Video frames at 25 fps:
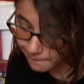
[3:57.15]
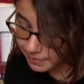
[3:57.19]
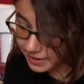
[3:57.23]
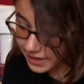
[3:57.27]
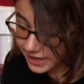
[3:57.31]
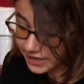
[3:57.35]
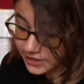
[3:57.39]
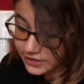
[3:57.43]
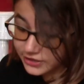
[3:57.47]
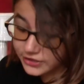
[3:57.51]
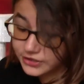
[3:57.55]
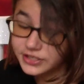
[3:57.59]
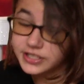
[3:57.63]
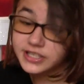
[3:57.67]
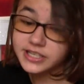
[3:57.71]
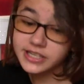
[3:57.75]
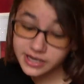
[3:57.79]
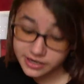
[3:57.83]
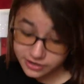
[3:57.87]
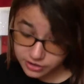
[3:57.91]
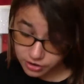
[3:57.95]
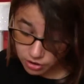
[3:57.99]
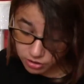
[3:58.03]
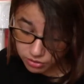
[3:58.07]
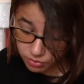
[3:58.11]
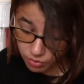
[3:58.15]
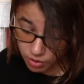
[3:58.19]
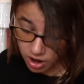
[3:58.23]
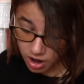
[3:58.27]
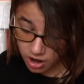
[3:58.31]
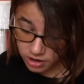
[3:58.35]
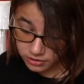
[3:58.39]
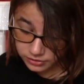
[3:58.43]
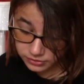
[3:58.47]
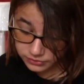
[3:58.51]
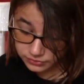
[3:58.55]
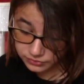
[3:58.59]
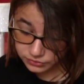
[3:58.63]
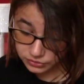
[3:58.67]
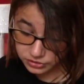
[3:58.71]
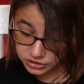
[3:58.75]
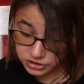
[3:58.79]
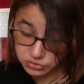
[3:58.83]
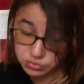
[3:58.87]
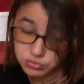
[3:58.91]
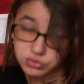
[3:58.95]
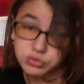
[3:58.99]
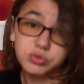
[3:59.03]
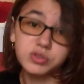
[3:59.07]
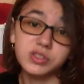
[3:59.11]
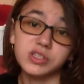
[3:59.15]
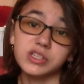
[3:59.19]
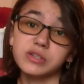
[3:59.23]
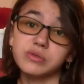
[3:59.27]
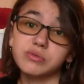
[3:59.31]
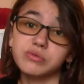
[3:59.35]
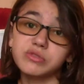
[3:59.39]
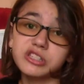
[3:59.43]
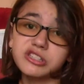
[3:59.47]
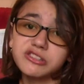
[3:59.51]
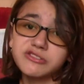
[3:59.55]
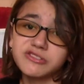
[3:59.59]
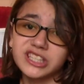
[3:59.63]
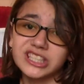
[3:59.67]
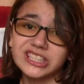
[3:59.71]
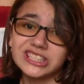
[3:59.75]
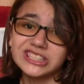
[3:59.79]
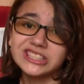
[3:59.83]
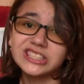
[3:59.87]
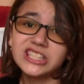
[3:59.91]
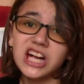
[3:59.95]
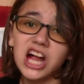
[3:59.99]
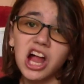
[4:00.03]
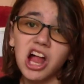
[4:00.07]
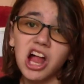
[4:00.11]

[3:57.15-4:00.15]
But I did go to 100 Floors, which was like really good.